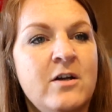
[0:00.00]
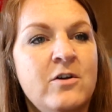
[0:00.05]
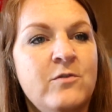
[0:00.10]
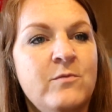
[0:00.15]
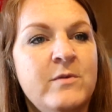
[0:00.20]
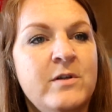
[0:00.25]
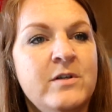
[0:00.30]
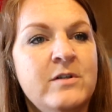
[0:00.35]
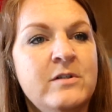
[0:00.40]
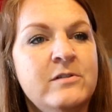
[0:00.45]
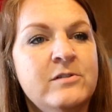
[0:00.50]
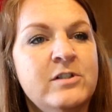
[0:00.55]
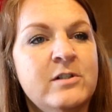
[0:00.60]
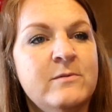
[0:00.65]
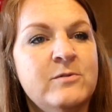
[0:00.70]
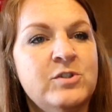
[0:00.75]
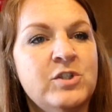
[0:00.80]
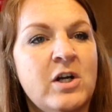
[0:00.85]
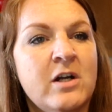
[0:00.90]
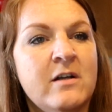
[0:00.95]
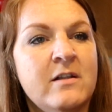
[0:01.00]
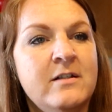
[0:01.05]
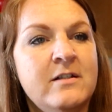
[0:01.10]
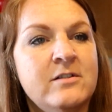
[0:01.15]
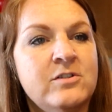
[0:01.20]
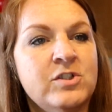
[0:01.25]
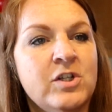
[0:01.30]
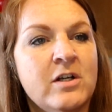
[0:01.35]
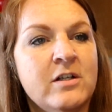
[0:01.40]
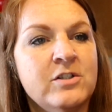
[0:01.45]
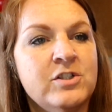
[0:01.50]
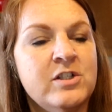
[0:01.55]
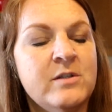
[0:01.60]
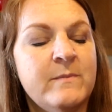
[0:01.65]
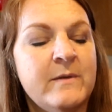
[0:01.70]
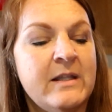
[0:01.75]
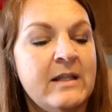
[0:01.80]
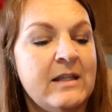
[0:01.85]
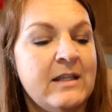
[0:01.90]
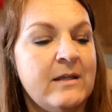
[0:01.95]
Oatmeal, double chocolate, chocolate chip,
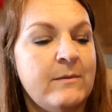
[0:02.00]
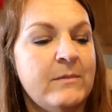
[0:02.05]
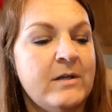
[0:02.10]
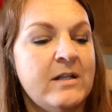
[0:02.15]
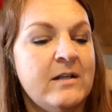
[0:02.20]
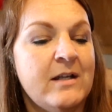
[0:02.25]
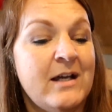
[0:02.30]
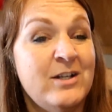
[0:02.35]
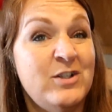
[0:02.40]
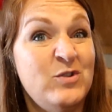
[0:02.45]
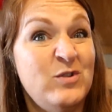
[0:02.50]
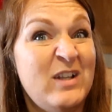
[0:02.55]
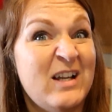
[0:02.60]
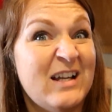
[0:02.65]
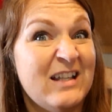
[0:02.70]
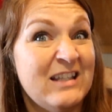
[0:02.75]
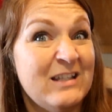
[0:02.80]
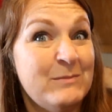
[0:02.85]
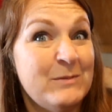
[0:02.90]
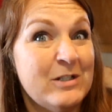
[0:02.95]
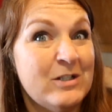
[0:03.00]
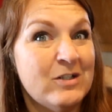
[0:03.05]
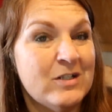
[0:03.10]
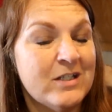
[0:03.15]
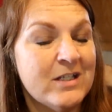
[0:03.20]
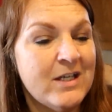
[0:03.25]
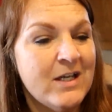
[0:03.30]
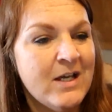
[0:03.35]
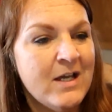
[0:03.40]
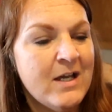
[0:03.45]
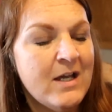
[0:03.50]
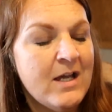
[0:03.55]
and lemon. I do like a lemon cookie.